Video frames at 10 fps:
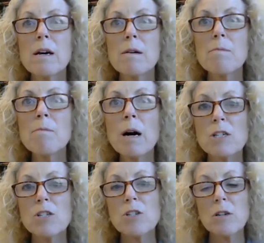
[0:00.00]

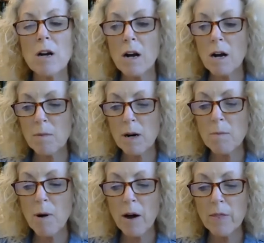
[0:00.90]
much
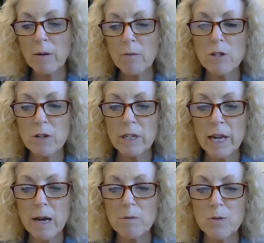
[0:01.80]
upon their return to
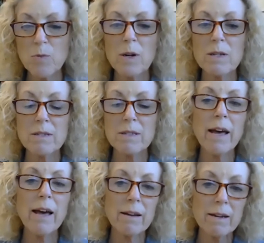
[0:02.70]
campus was
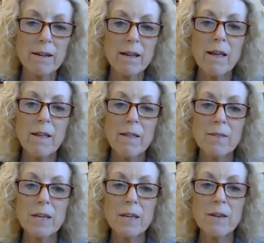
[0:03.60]
then
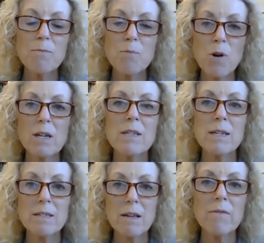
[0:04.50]
the
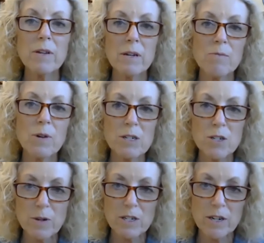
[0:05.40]
process of the
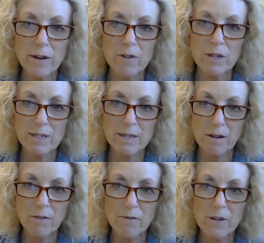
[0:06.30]
registration effort
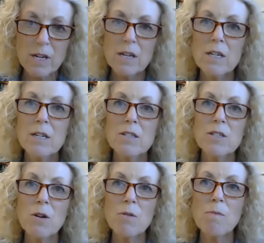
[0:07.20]
itself.
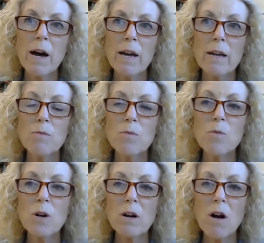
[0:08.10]
So my
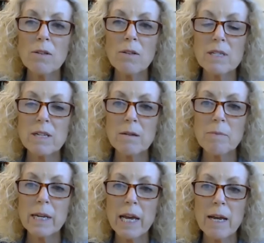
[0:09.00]
work all of a sudden
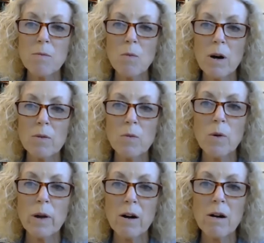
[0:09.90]
became one
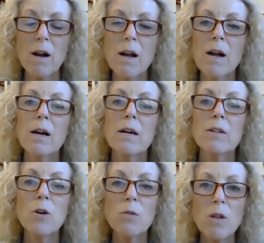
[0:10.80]
where
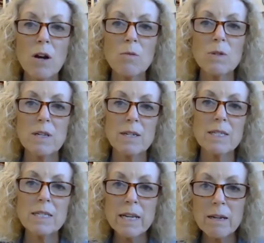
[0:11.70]
no longer was I
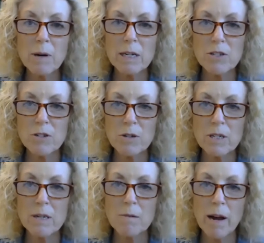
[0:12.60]
seeing my
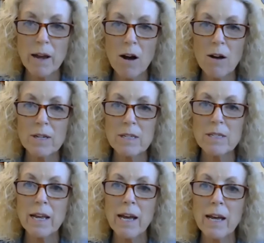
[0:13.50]
students in my office
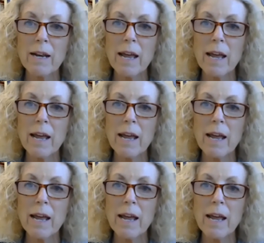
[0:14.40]
and